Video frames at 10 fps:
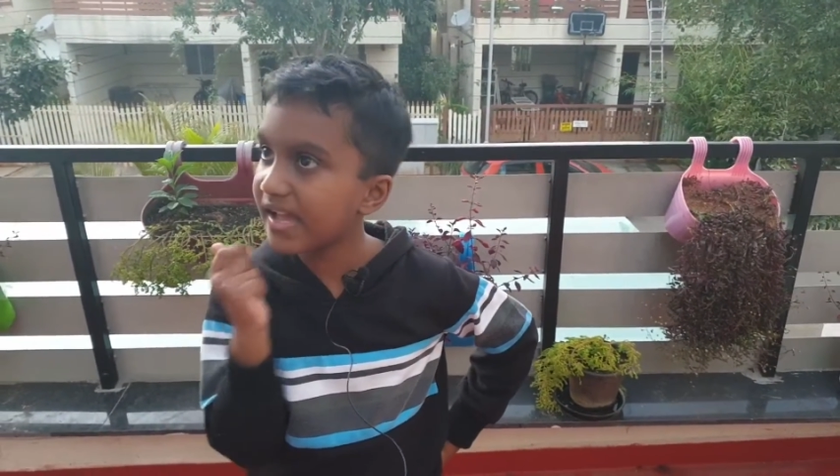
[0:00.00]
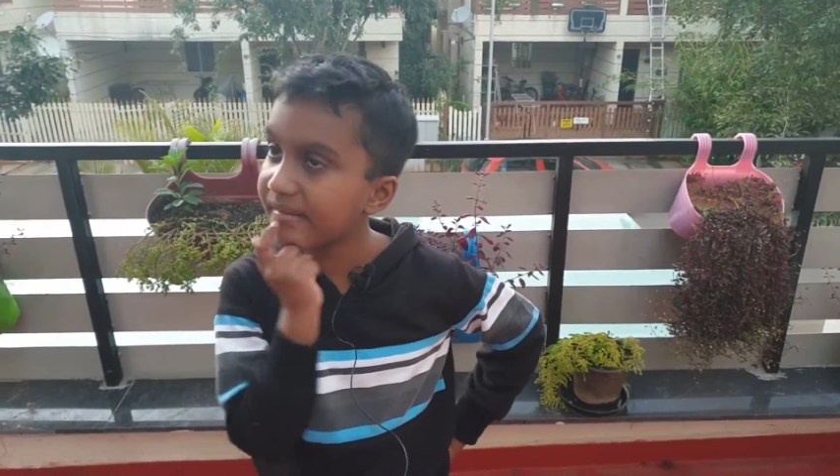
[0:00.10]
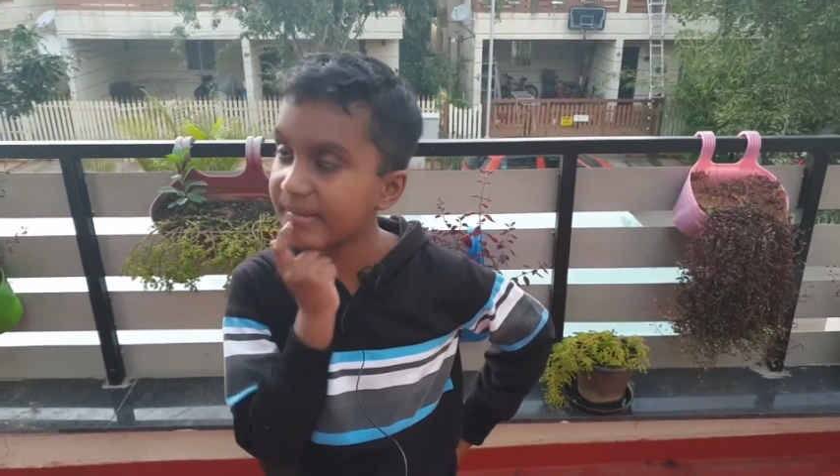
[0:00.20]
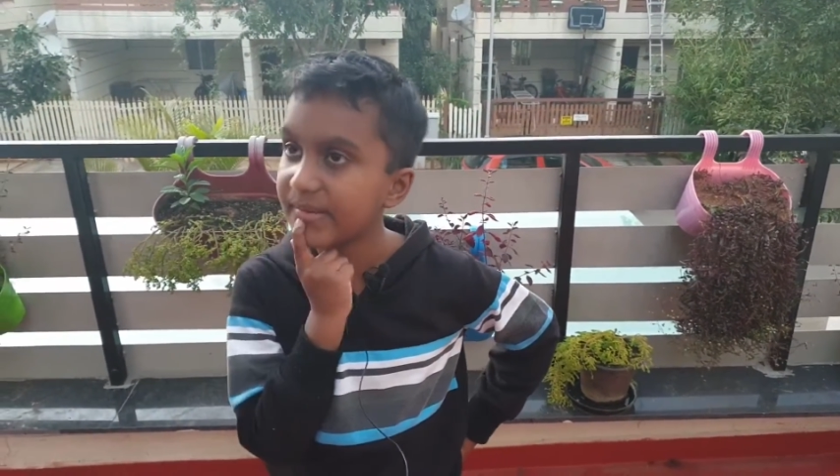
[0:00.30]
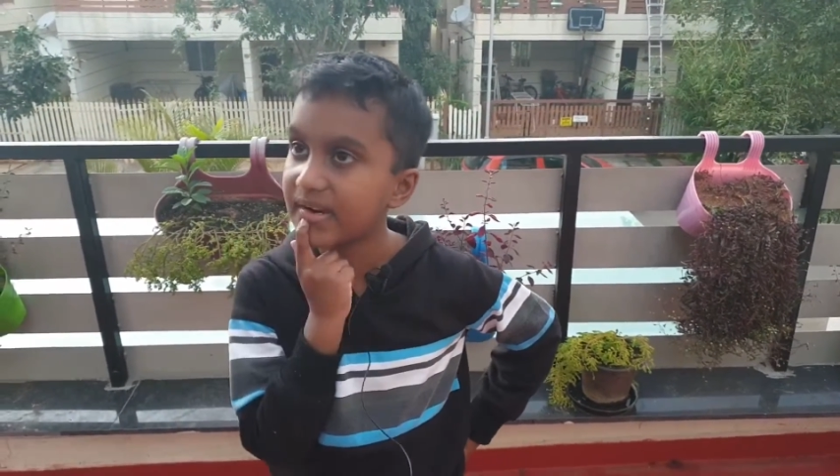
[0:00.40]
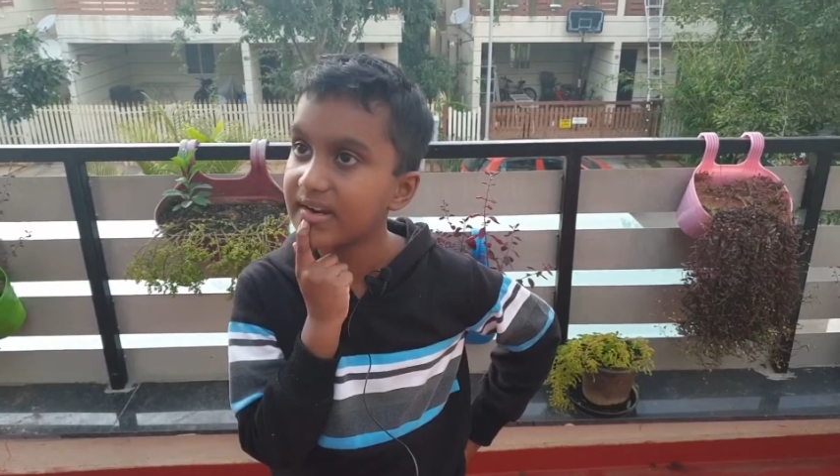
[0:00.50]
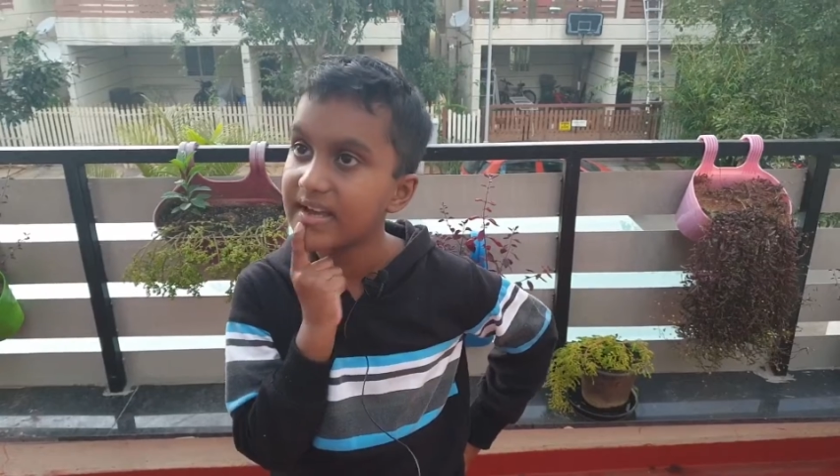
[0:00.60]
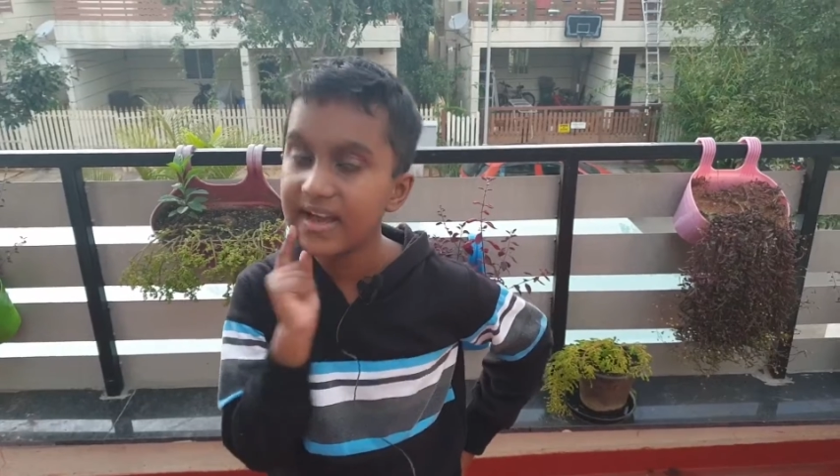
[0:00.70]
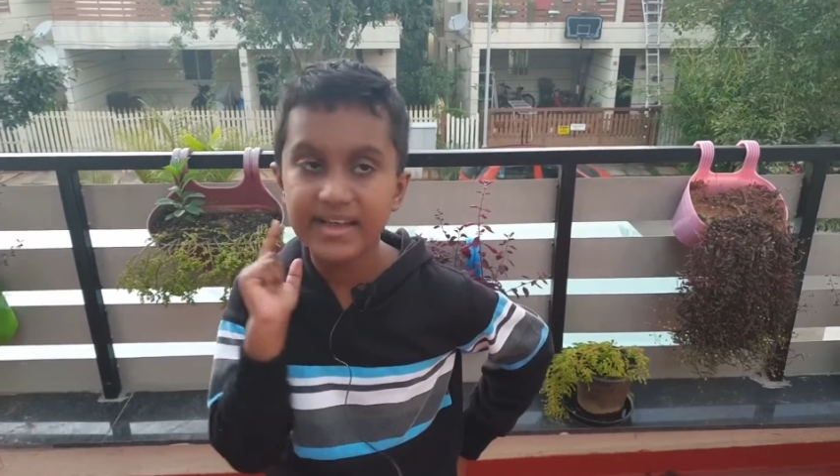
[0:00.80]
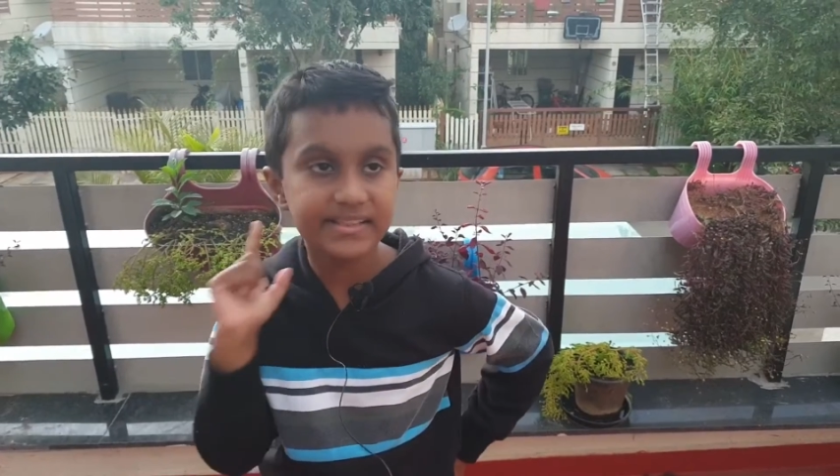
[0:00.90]
everyone.
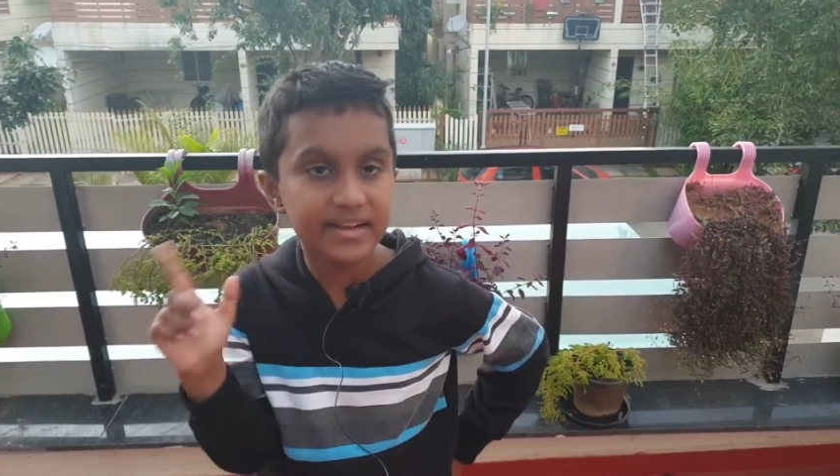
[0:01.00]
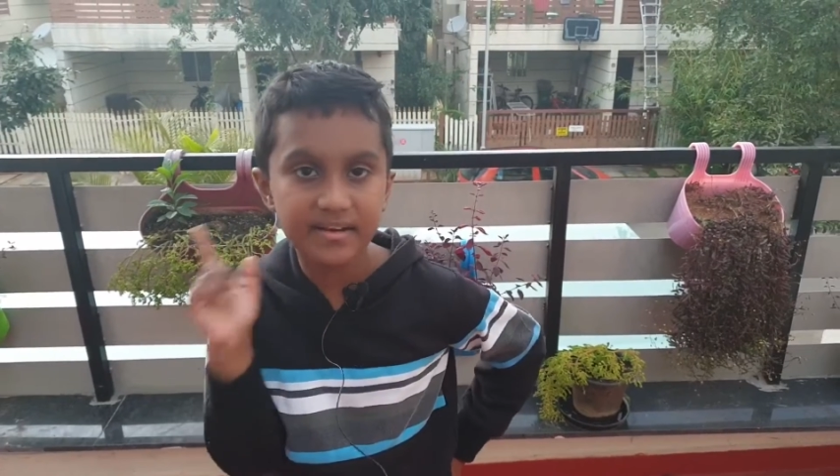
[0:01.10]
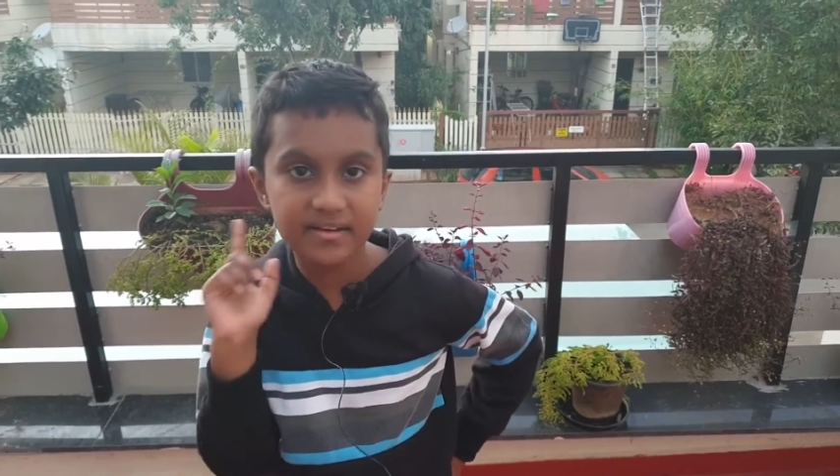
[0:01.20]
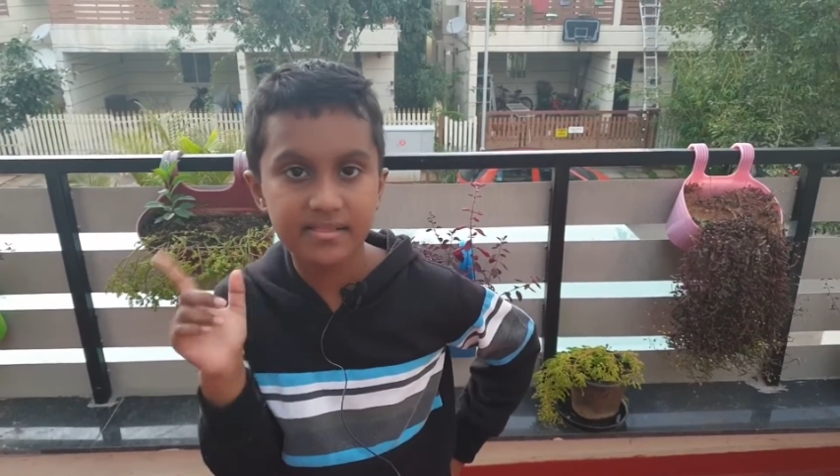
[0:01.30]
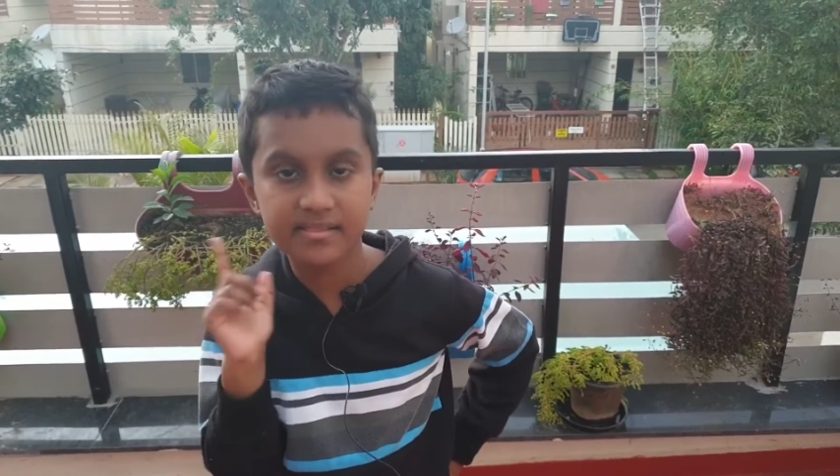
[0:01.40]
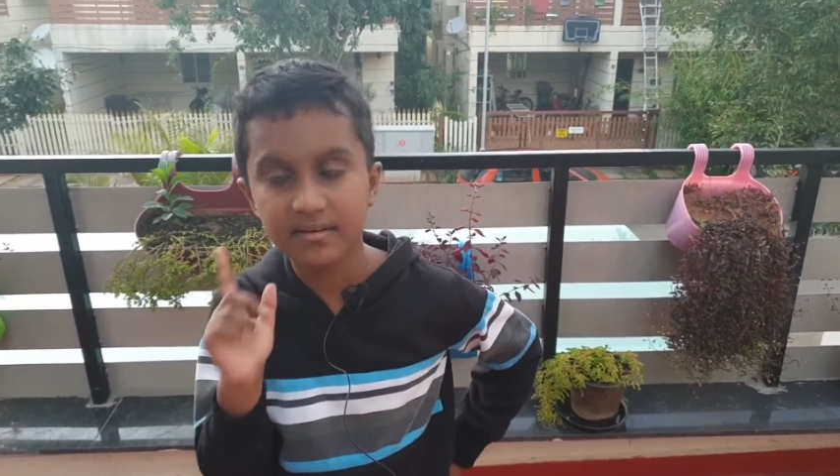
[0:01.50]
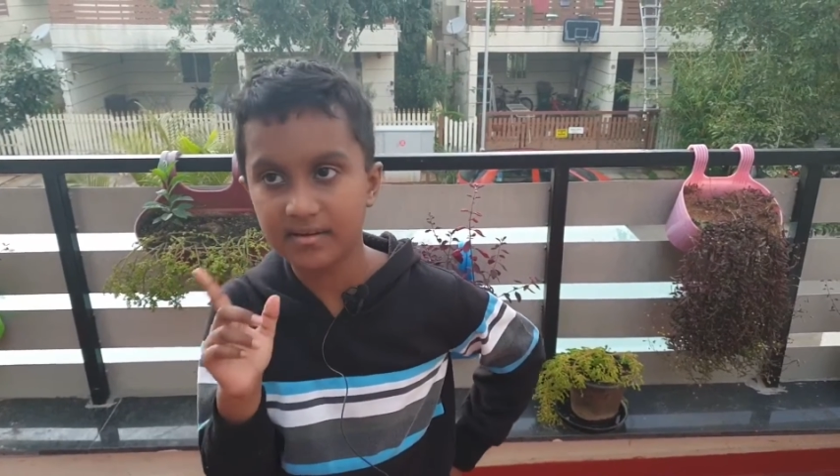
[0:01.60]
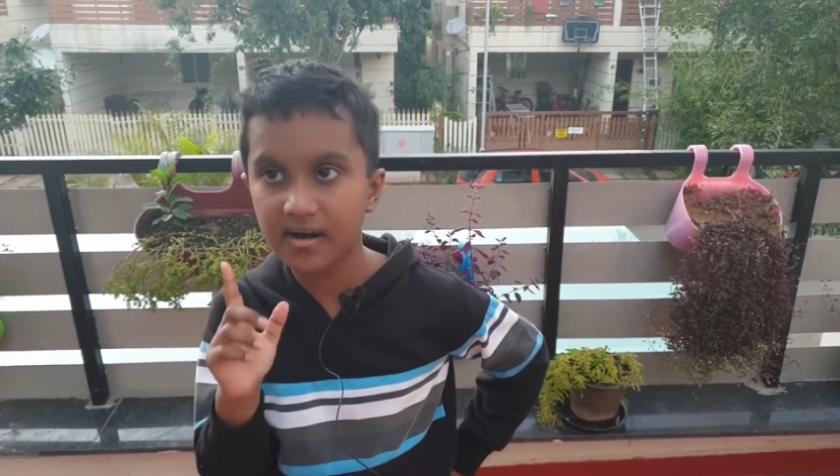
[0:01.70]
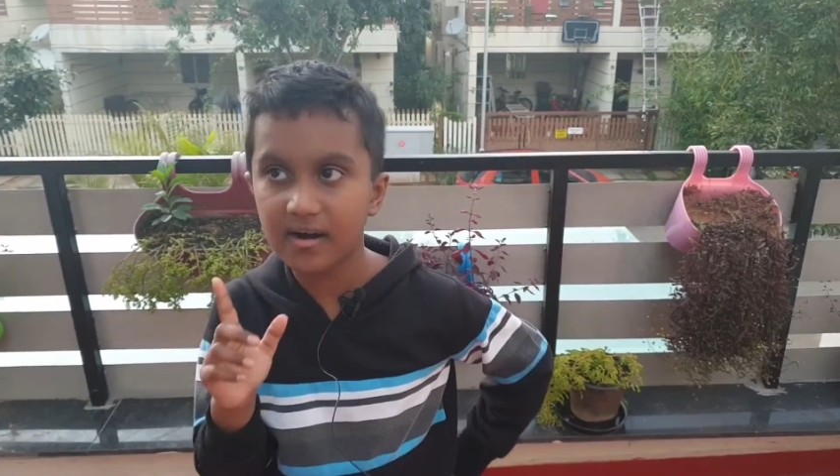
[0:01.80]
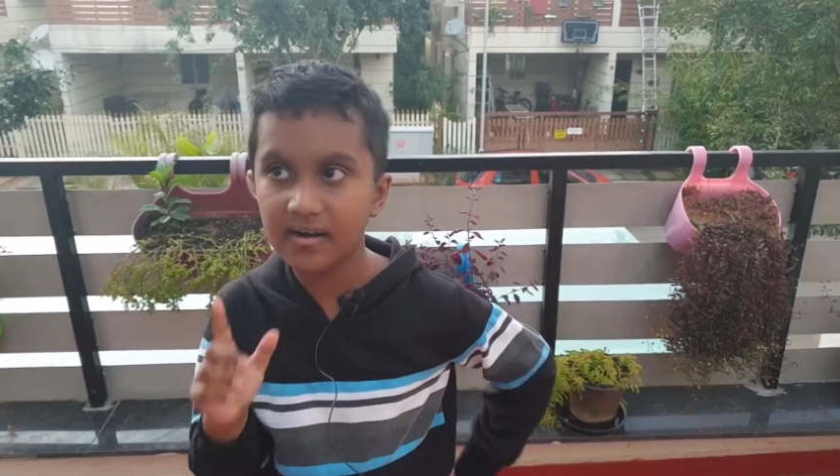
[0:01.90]
I think it's a
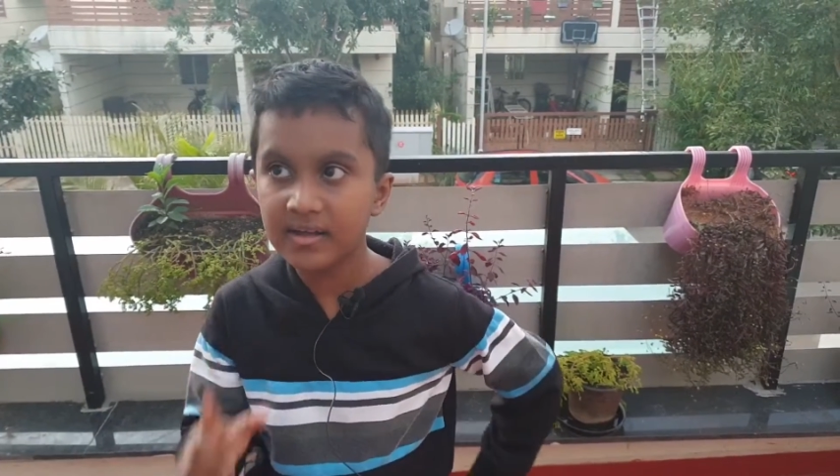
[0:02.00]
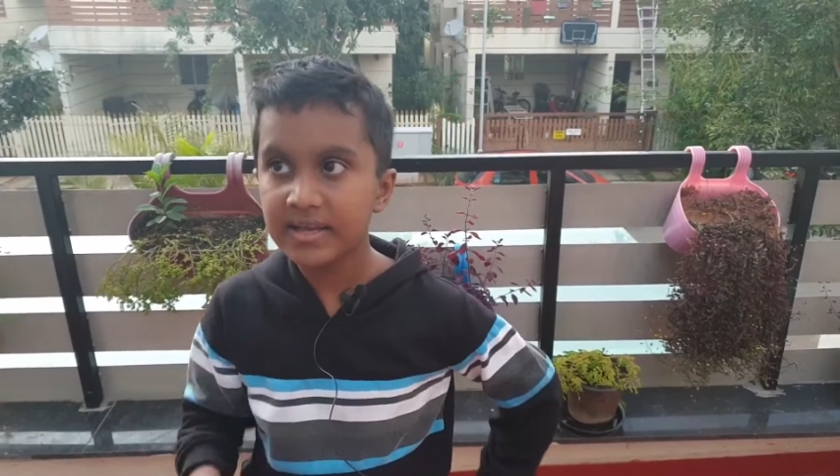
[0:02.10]
car.